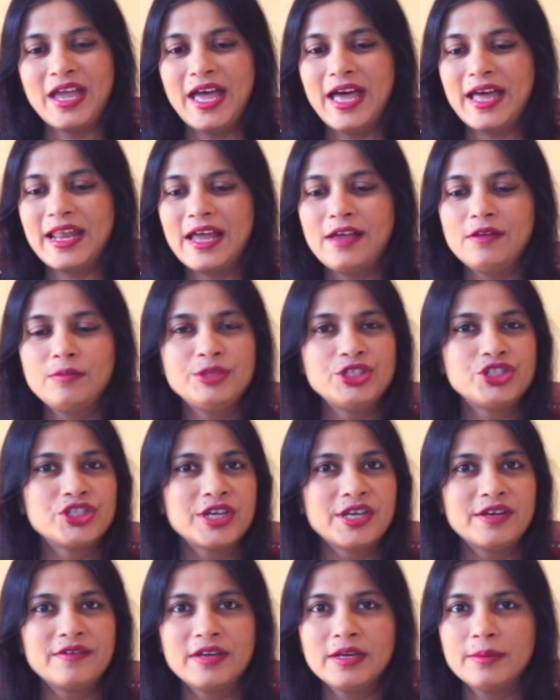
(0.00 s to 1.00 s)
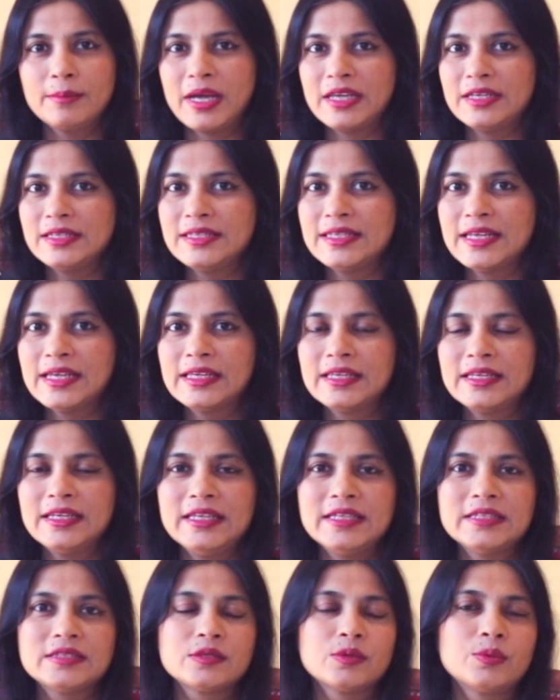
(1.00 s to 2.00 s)
And I'll be sharing my
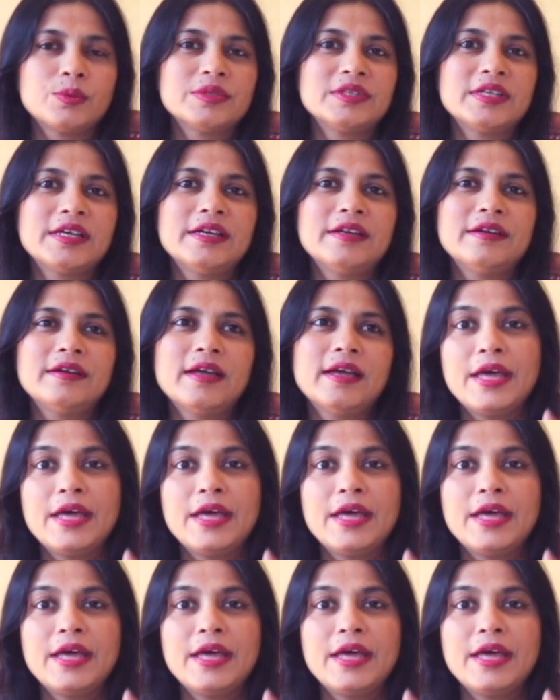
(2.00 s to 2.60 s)
techniques over there,